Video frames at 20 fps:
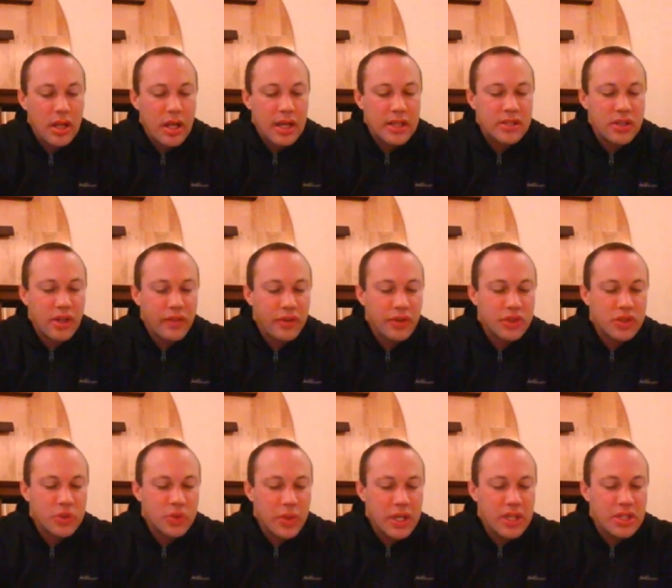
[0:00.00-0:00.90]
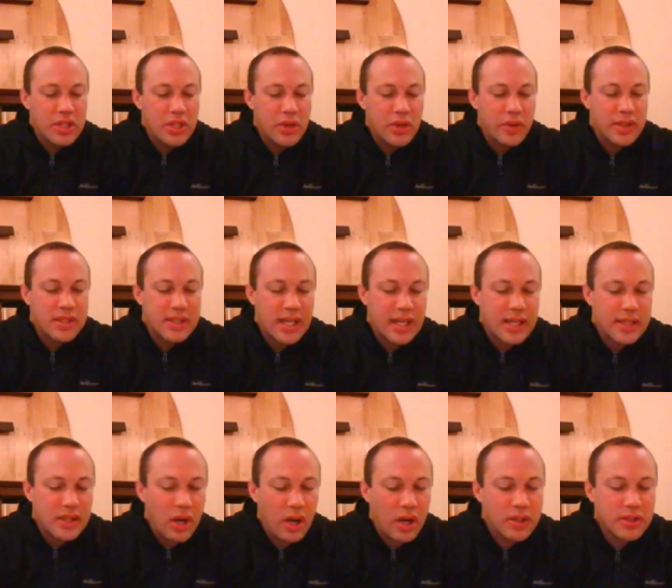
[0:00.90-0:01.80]
And so, verse 22, it
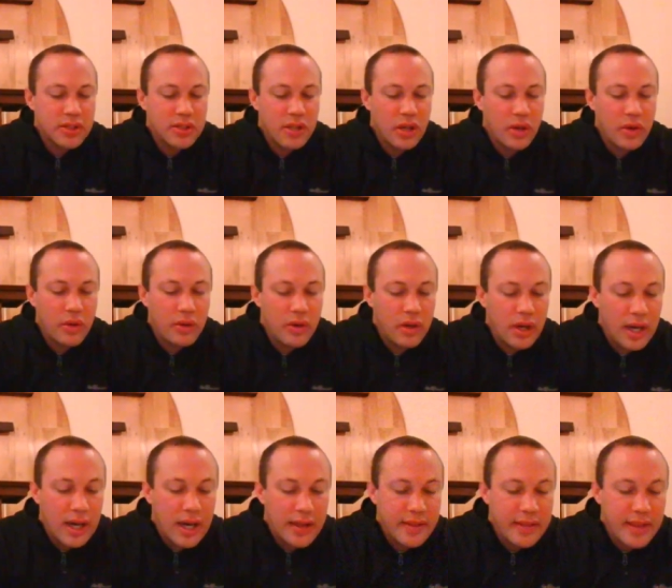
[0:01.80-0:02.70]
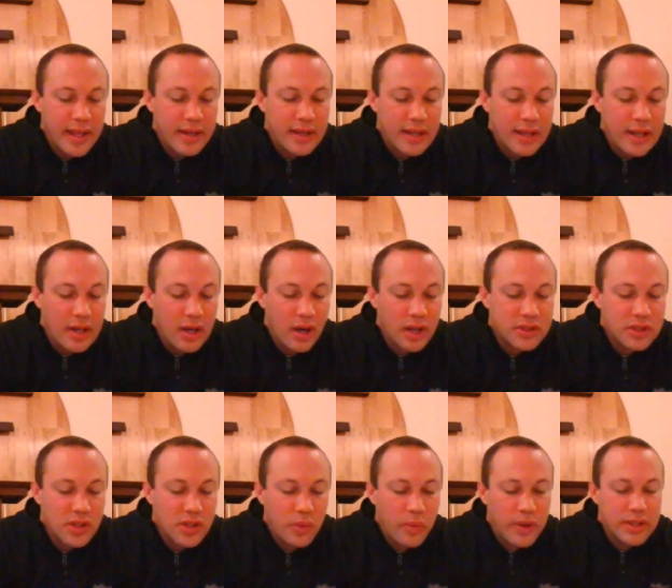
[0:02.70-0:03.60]
says, Also, uh, then he
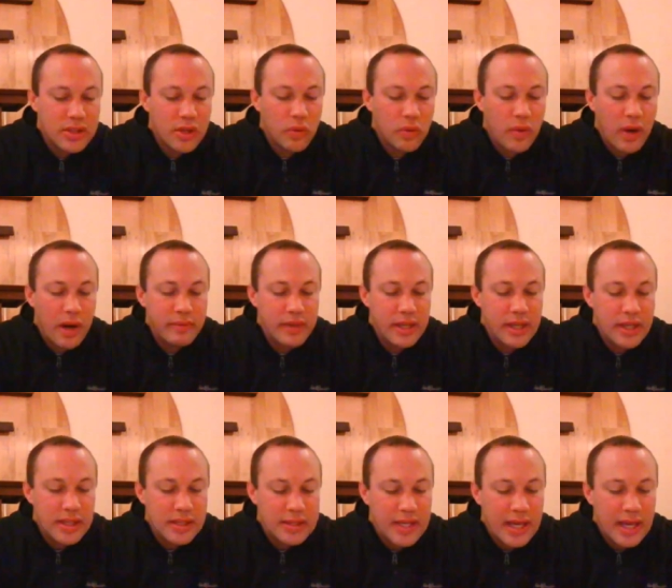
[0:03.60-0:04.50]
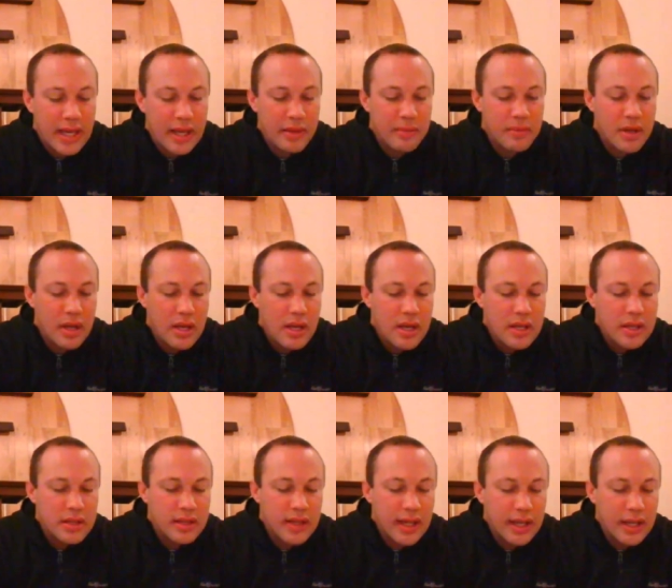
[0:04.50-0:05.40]
also went to Ramah and came
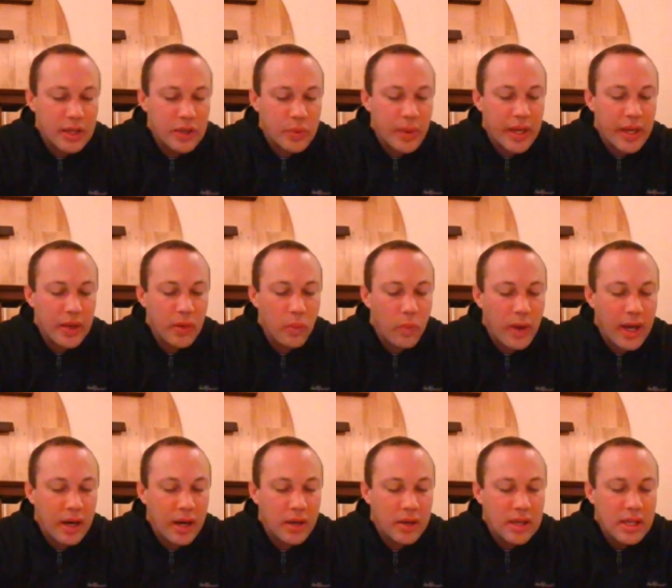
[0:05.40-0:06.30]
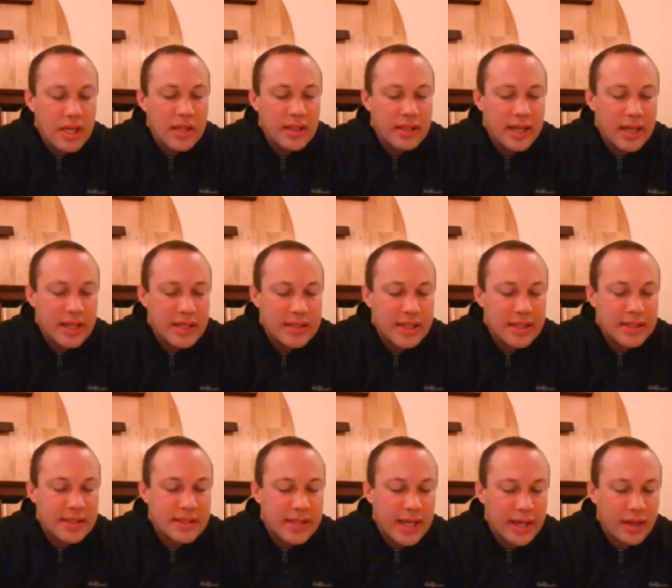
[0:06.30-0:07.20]
to that great well that is at
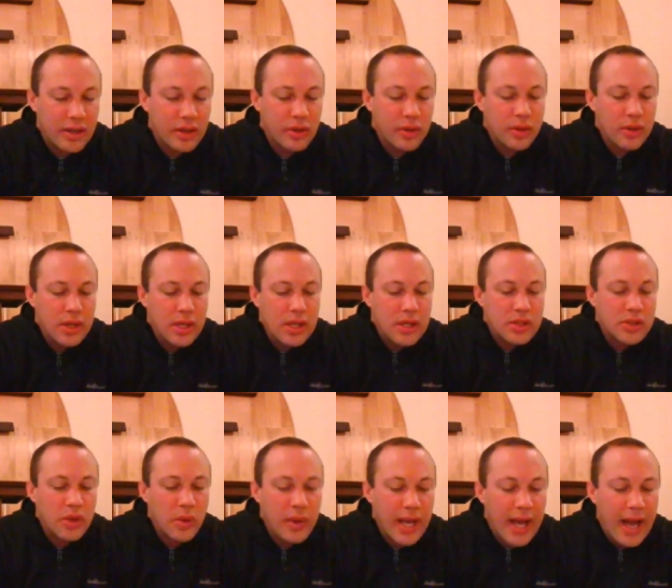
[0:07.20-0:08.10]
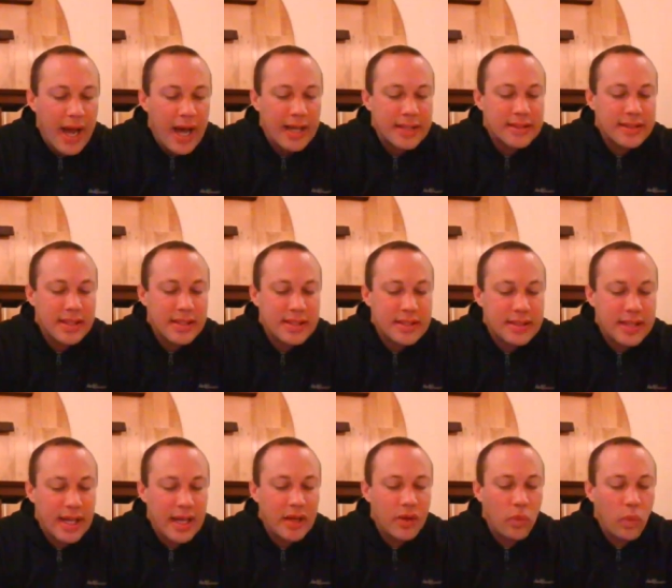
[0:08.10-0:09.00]
Sechu. So he asked and
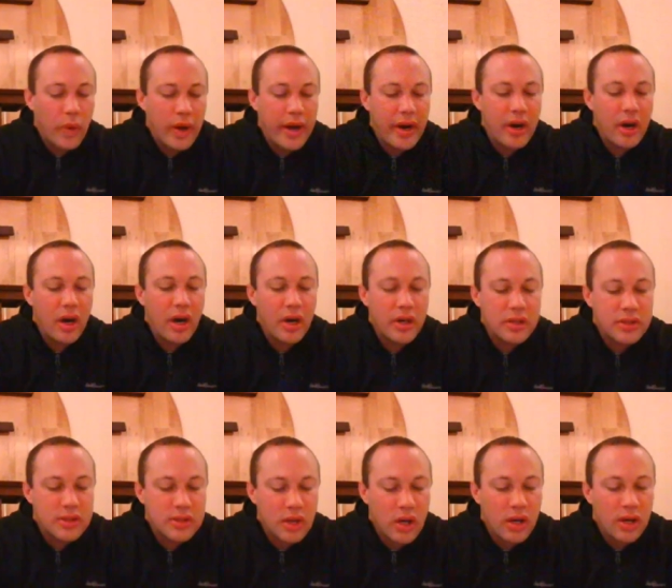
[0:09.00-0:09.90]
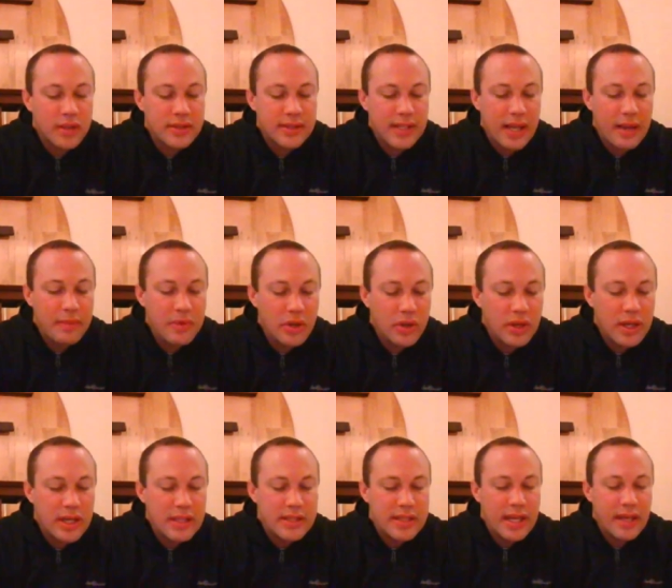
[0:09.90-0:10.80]
said, Where are Saul, Samuel
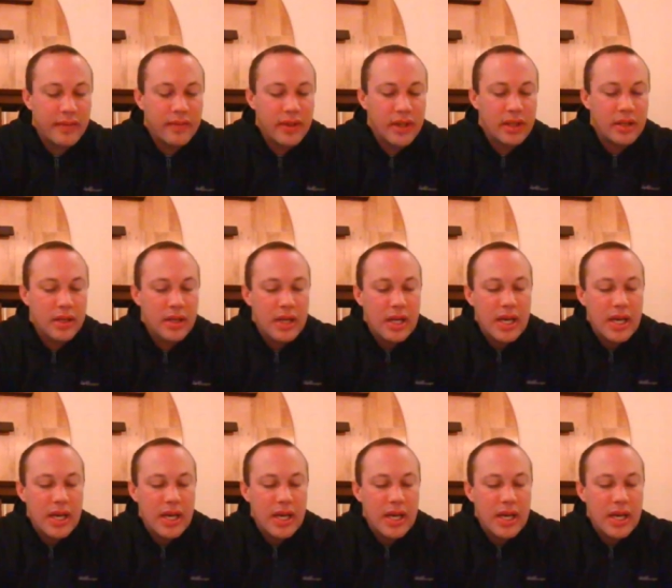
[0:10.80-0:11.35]
and David?